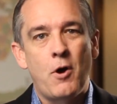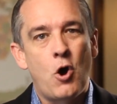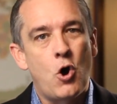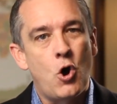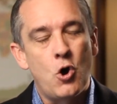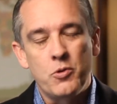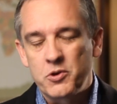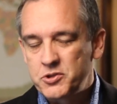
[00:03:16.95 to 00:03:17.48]

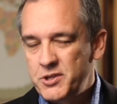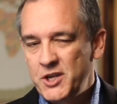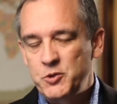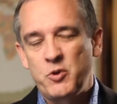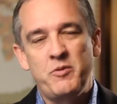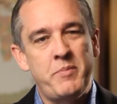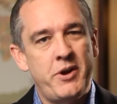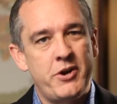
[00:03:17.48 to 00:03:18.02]
All those things
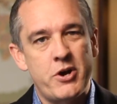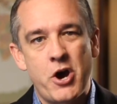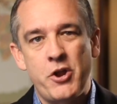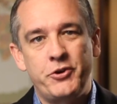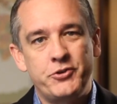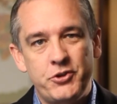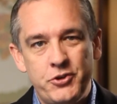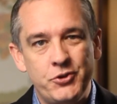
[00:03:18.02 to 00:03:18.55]
would have been an
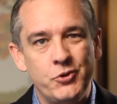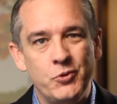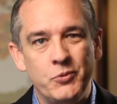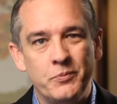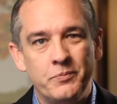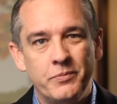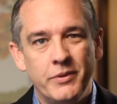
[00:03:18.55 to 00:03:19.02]
honor to do.